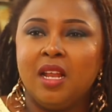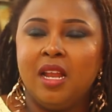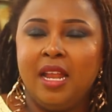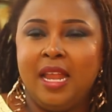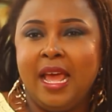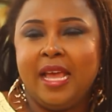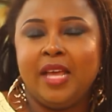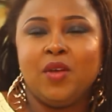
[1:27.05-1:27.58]

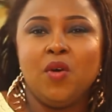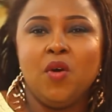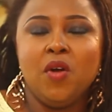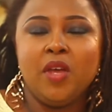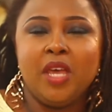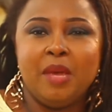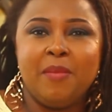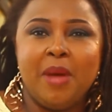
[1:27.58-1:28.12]
Like
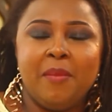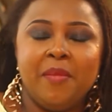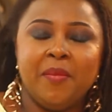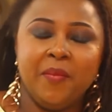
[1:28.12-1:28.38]
okay, my